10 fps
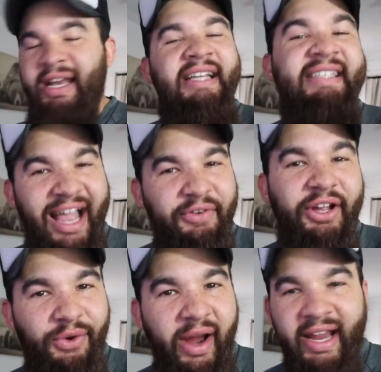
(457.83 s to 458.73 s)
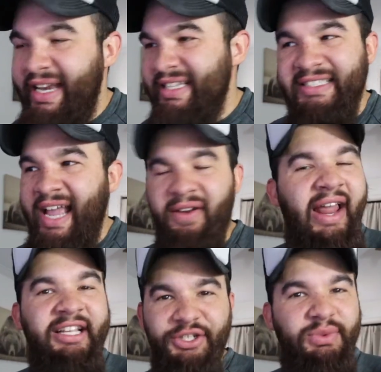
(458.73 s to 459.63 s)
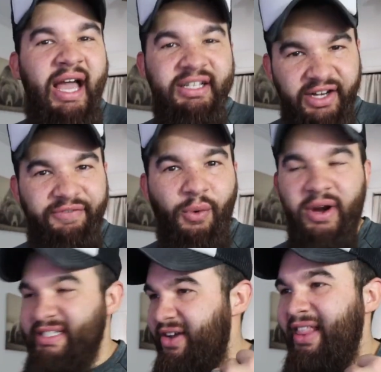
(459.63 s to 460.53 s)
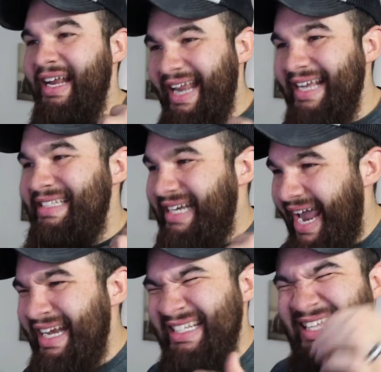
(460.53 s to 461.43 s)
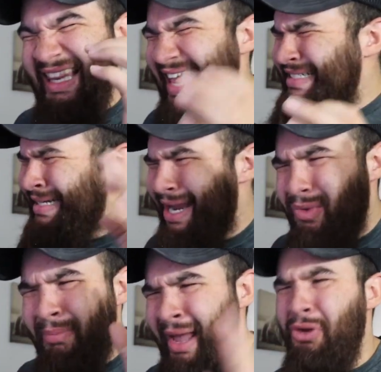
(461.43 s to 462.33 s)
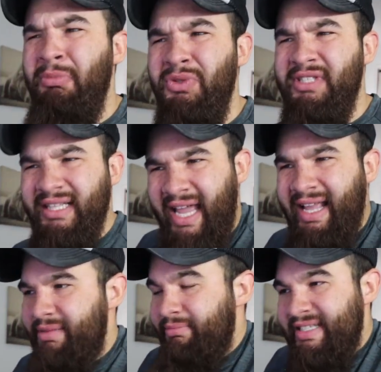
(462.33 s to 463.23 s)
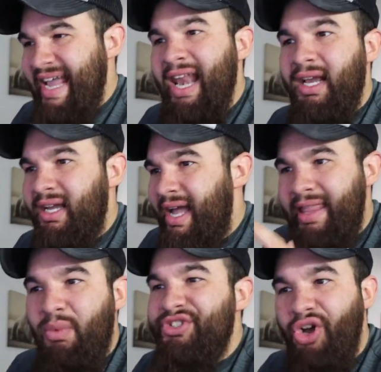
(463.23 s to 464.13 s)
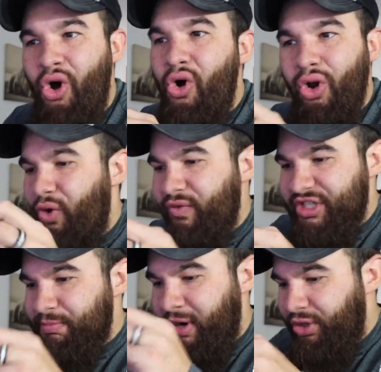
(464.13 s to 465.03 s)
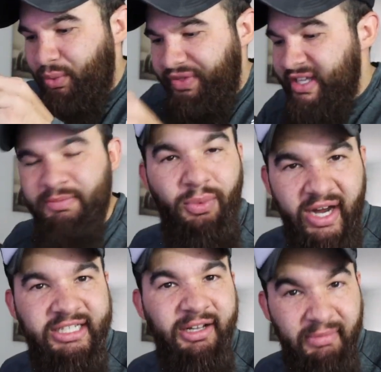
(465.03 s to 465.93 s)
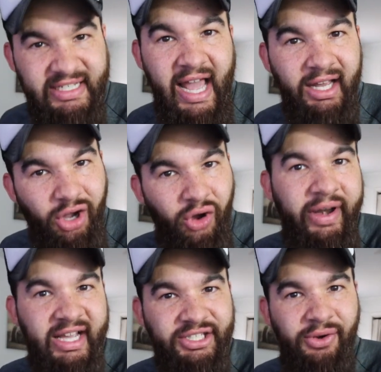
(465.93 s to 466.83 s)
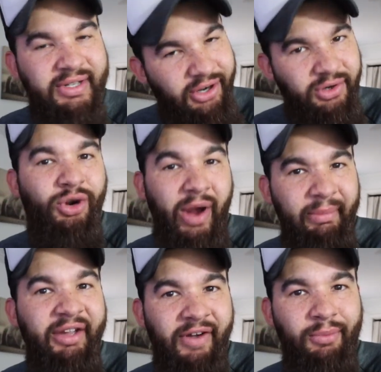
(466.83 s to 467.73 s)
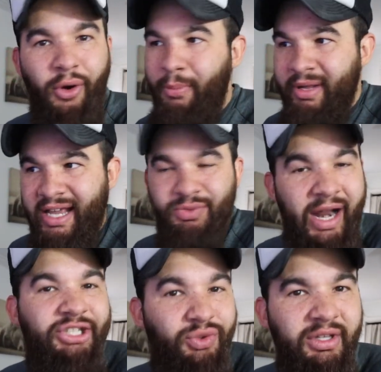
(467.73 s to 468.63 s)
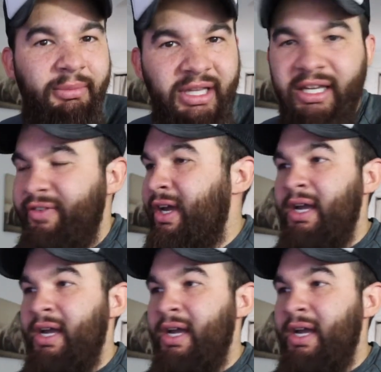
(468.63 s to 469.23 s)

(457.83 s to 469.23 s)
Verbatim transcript: This sounded great. It didn't sound like 2004. It sounded like 1980s legendary metal music. Like Metallica, that was all over sprinkled with inspiration of Metallica on that song. C correct me if I'm wrong, but that's what I truly believe.